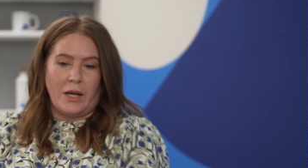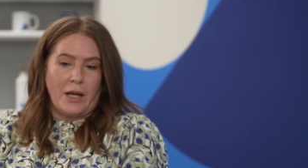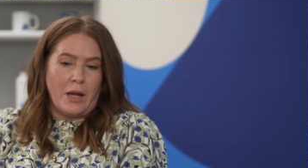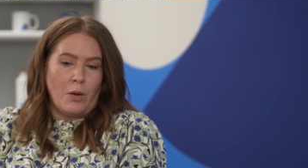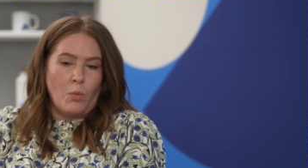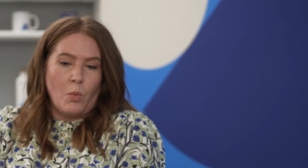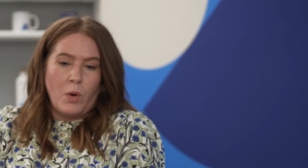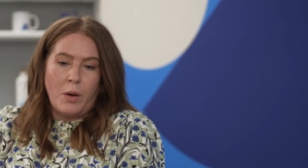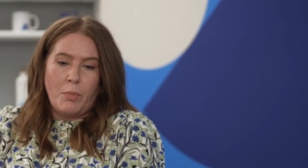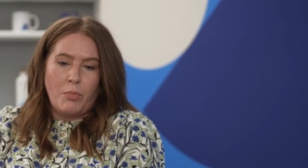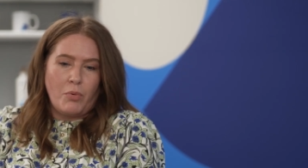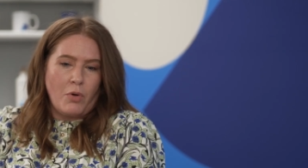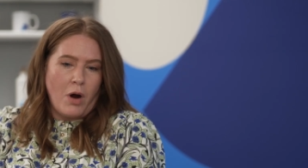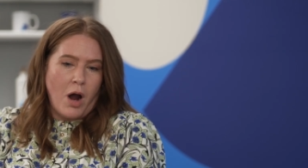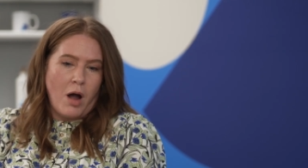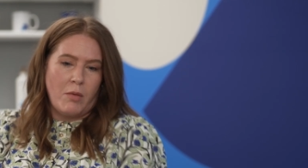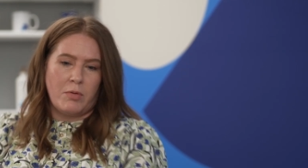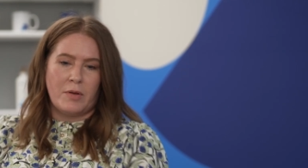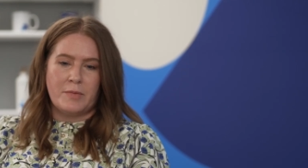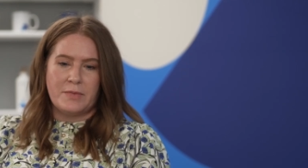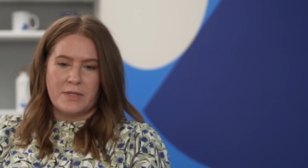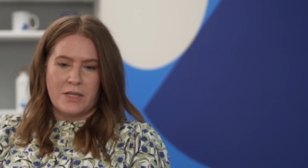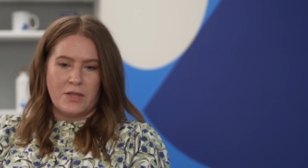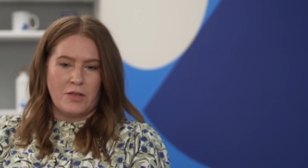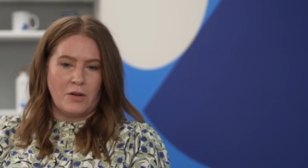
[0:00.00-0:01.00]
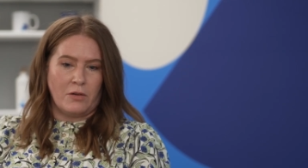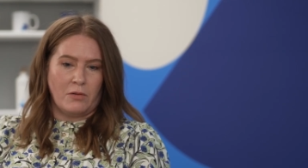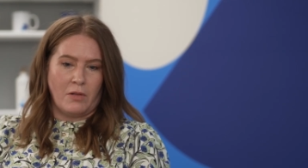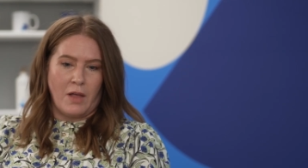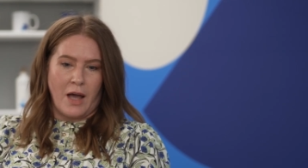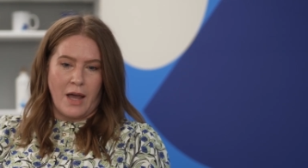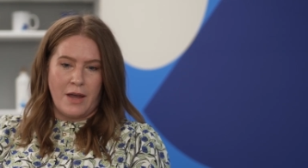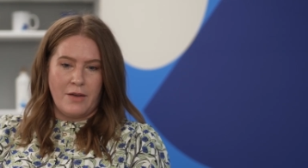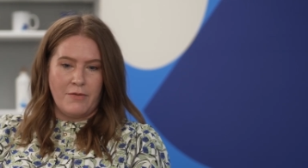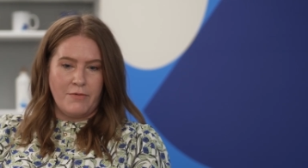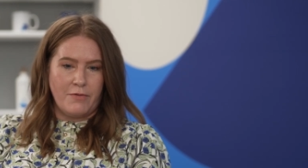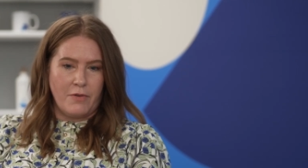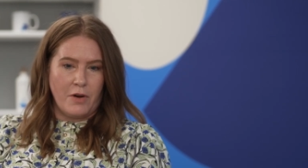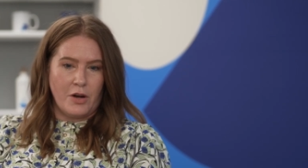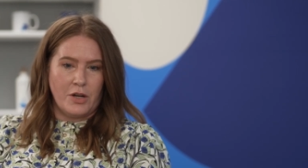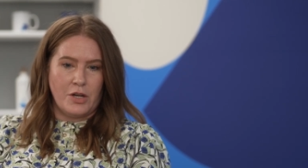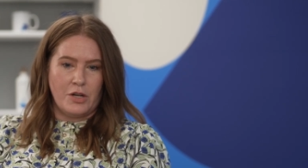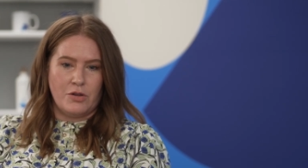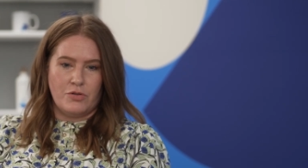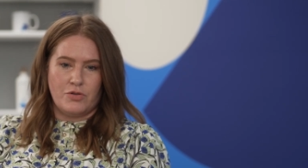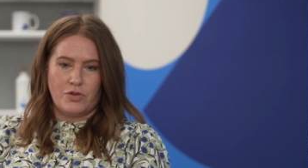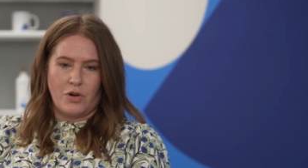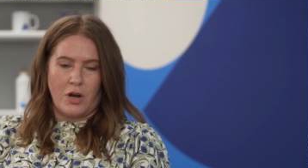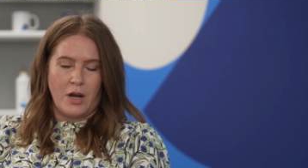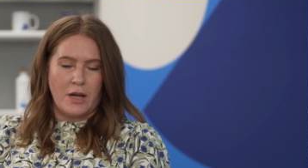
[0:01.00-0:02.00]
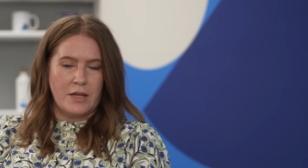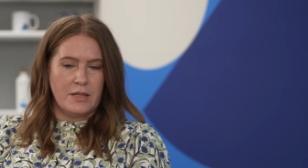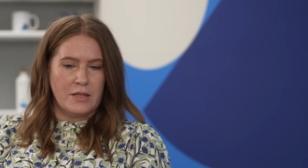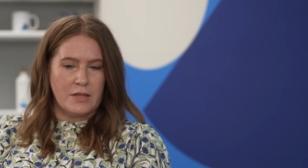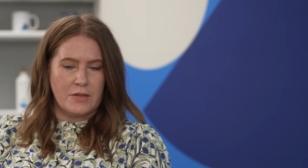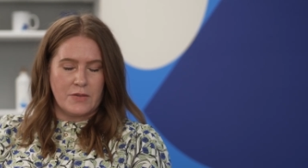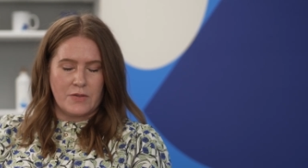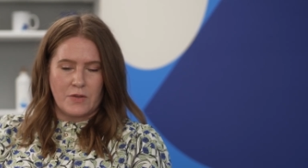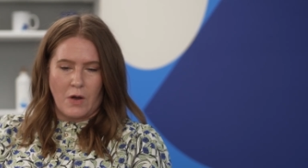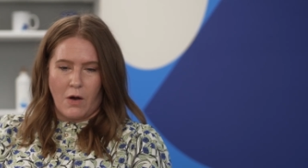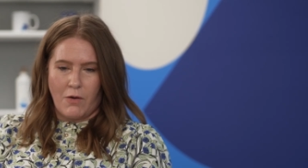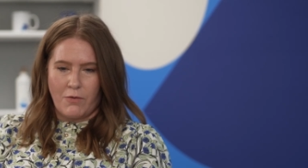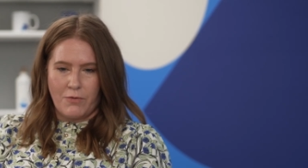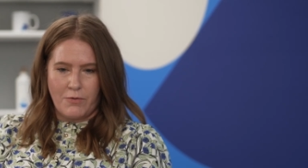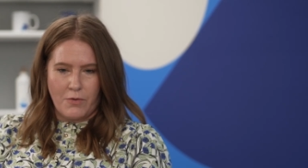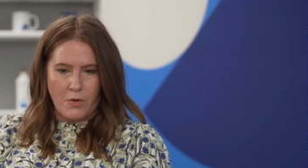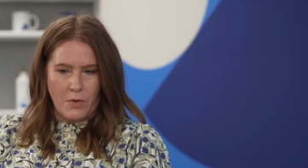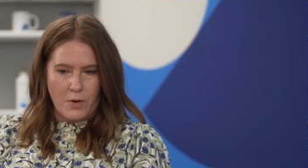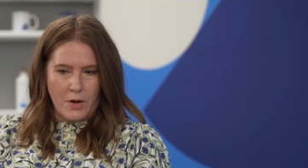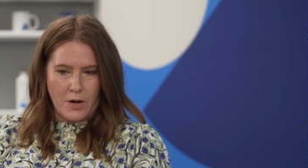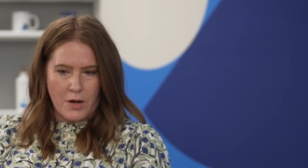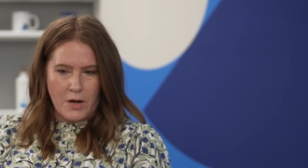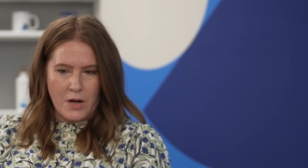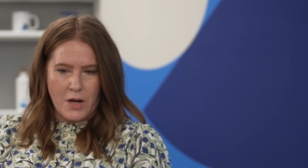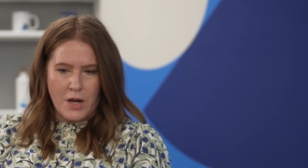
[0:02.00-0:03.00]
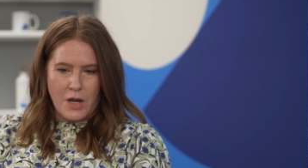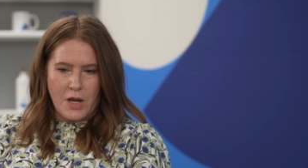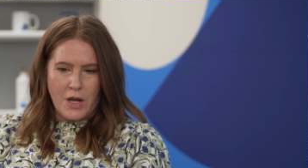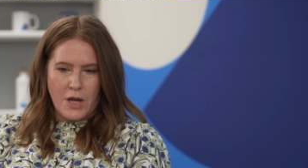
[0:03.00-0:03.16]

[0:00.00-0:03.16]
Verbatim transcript: again what problems in their life are you trying to solve for